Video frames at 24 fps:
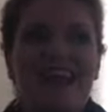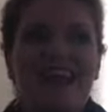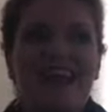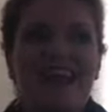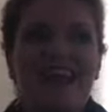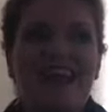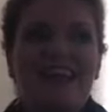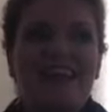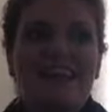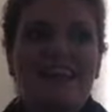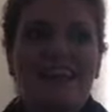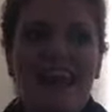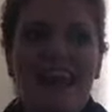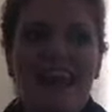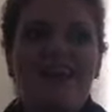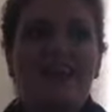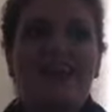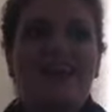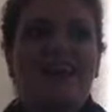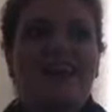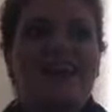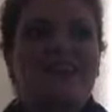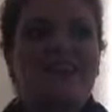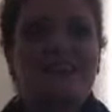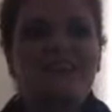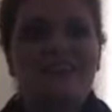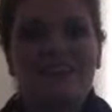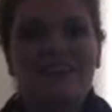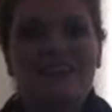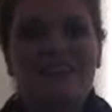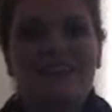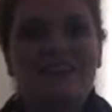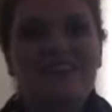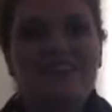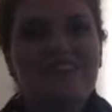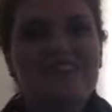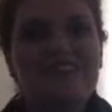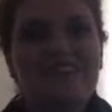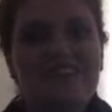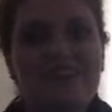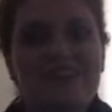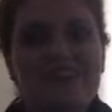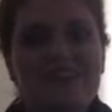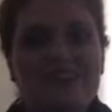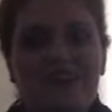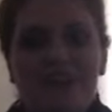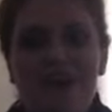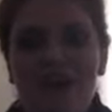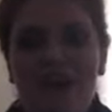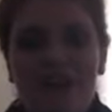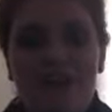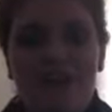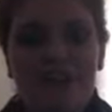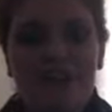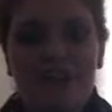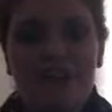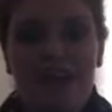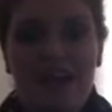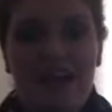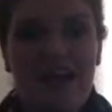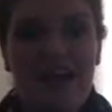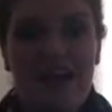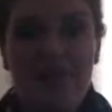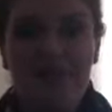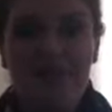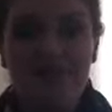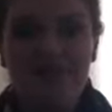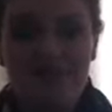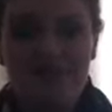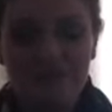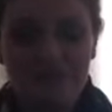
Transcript: And now I could feel her just all the time.